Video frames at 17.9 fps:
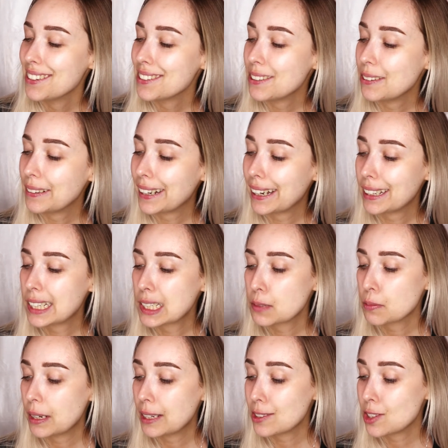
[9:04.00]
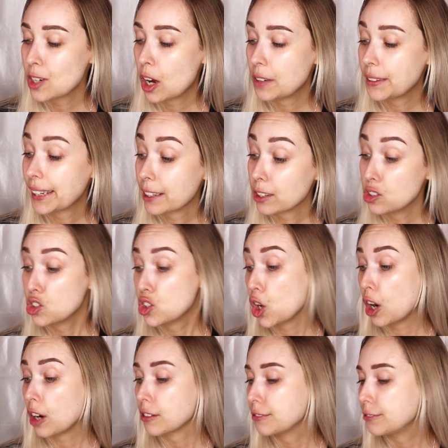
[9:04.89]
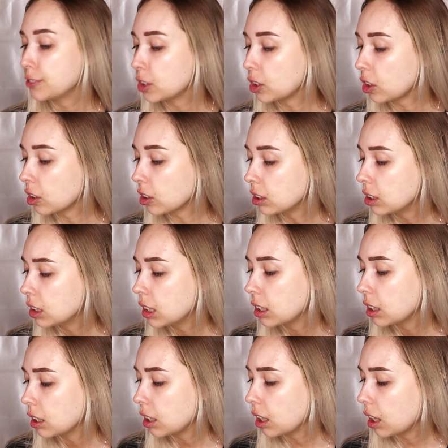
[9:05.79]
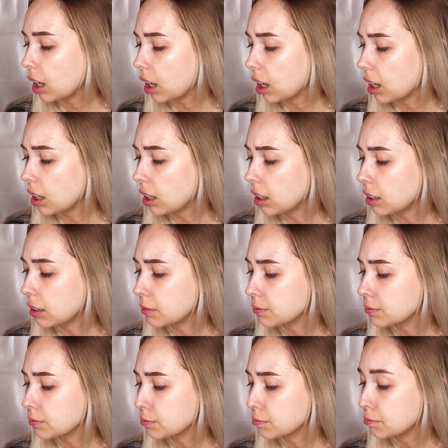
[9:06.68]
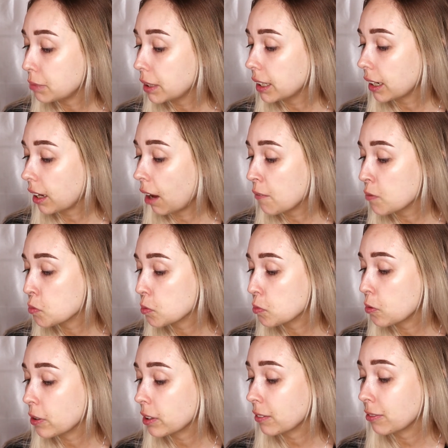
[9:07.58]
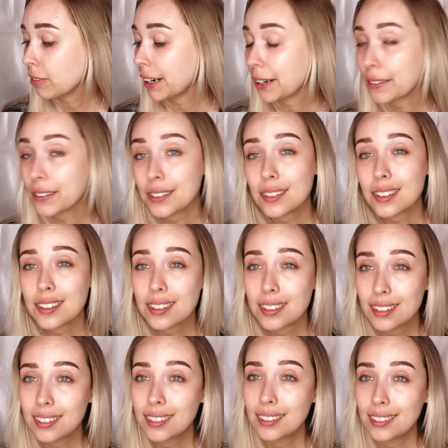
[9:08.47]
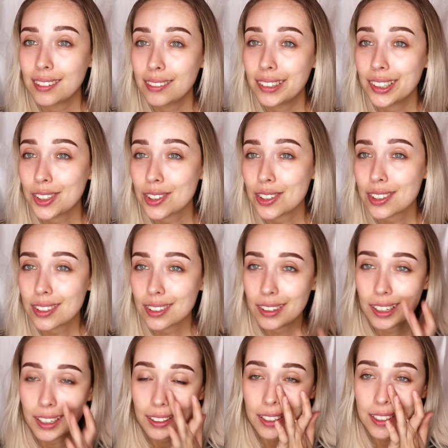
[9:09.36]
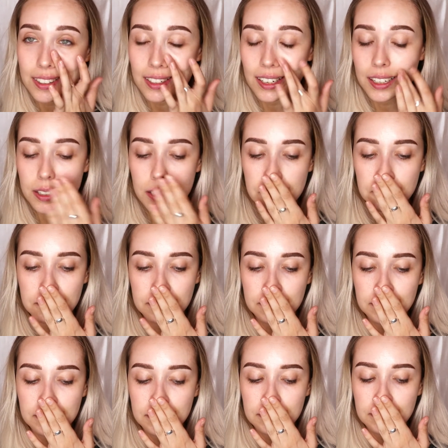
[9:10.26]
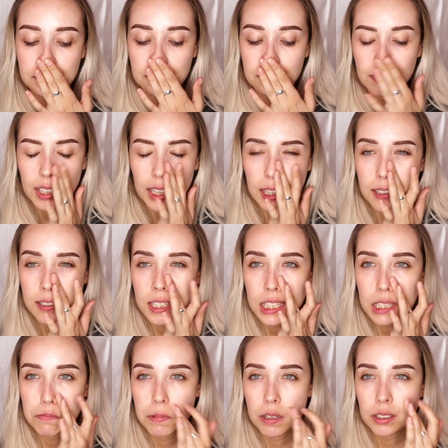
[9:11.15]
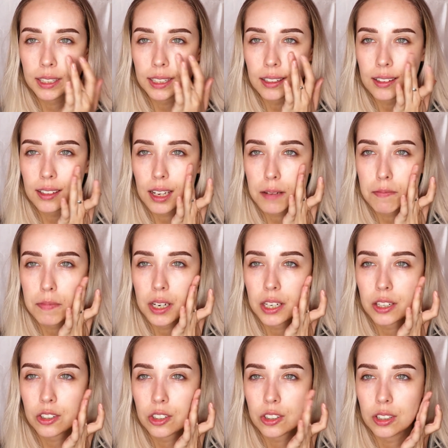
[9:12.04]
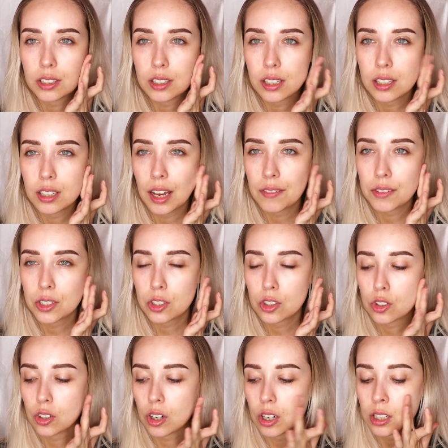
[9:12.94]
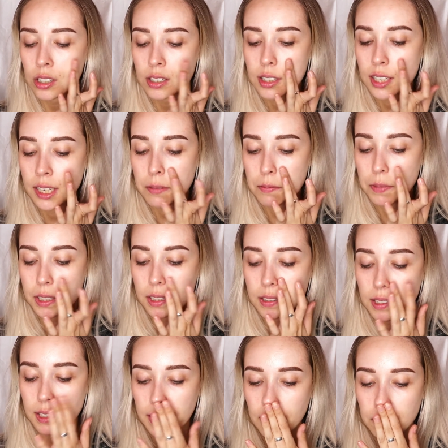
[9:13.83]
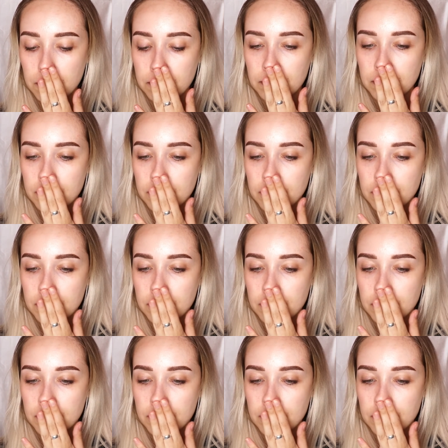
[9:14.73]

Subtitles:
So again, it's not, like, chock-full. But it comes before the fragrance, which is at least nice. It doesn't smell like that much. It doesn't have a strong scent, but it's, like,